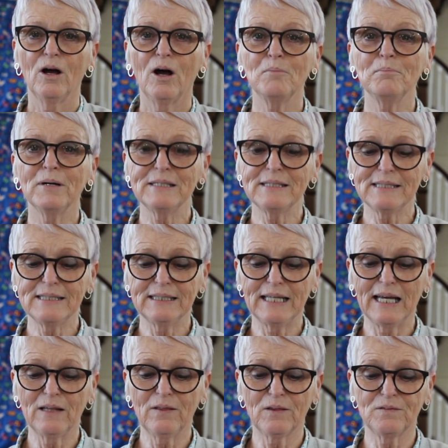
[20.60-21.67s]
On Monday the
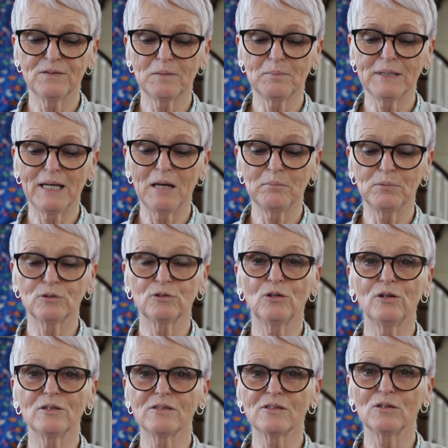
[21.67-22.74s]
9th of September,
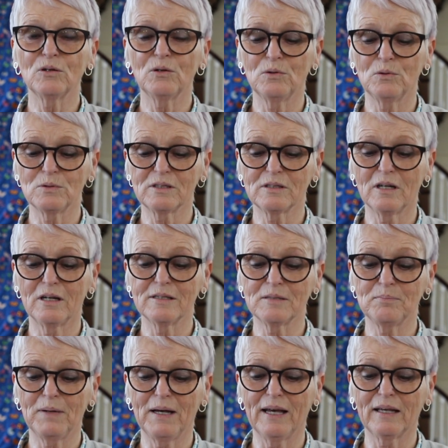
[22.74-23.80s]
Tots & Co starts
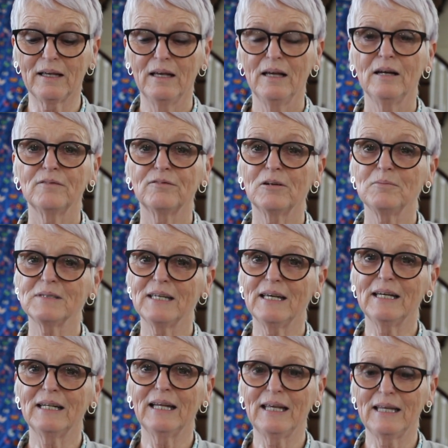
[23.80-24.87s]
back from
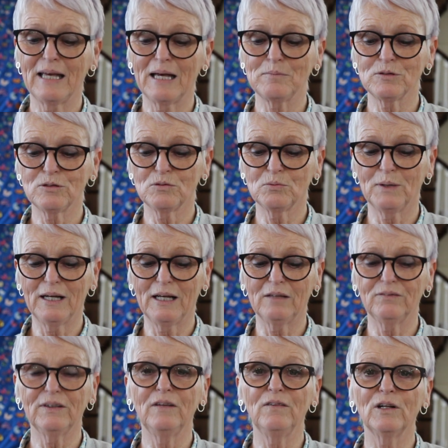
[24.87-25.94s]
10 a.m. to
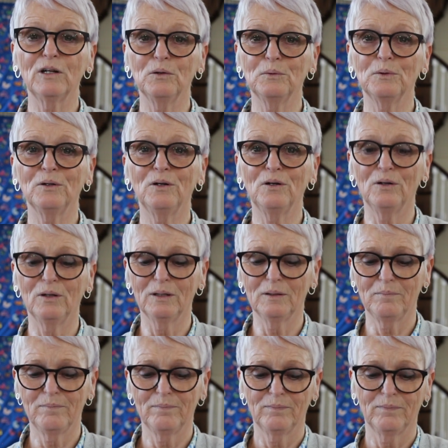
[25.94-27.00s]
12 in the lower hall.
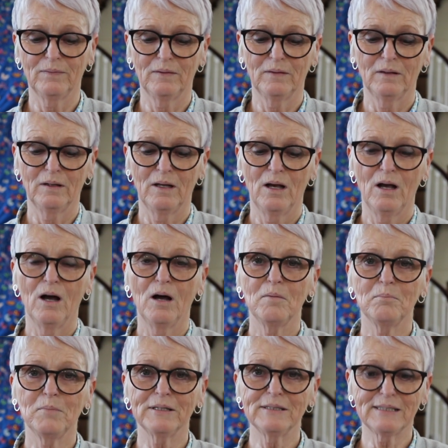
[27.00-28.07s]

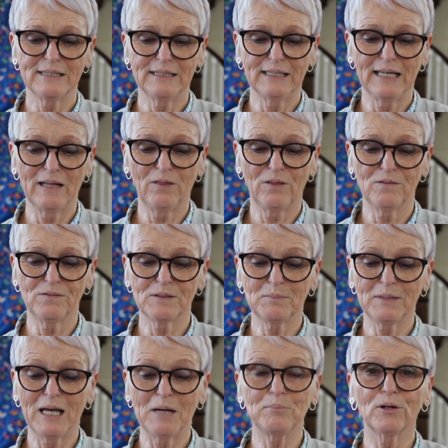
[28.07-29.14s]
Monday the 9th of
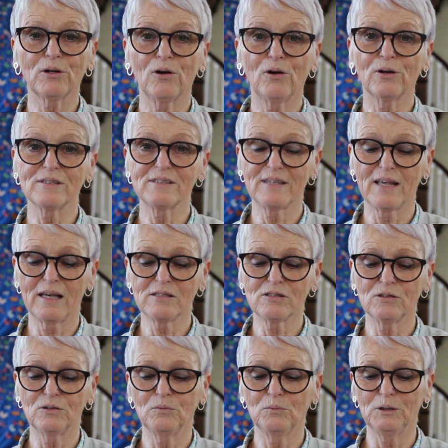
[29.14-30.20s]
September, Kirk
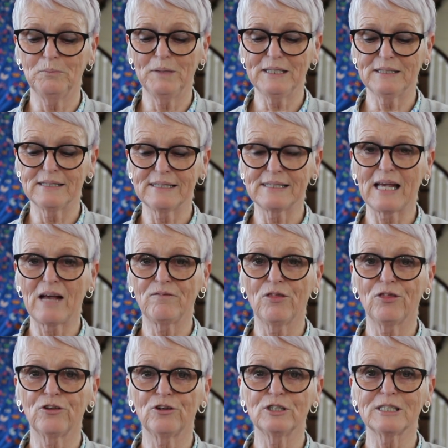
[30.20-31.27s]
session will meet at
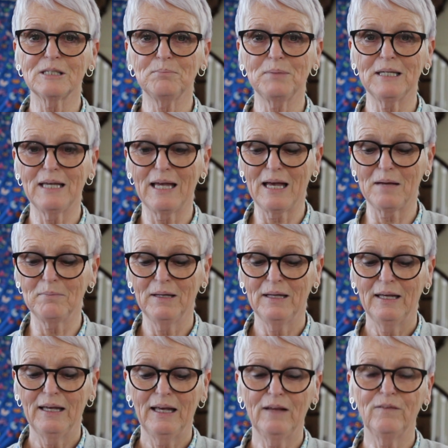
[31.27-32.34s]
7:30 p.m.
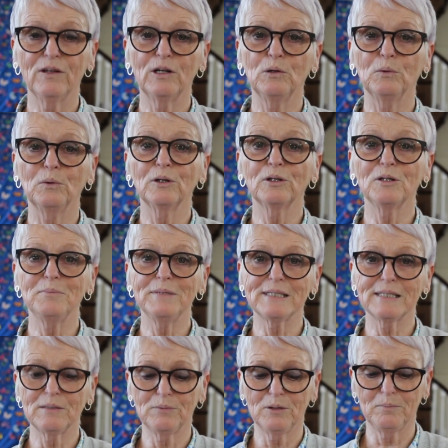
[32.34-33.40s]
in the lower
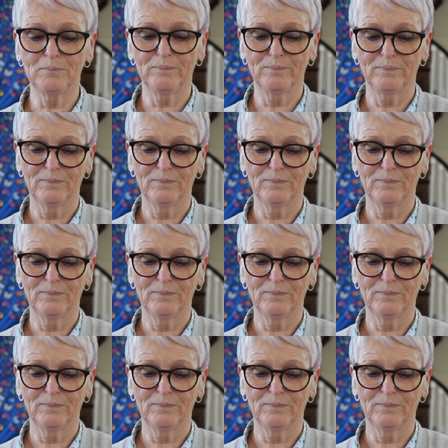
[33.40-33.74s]
committee room.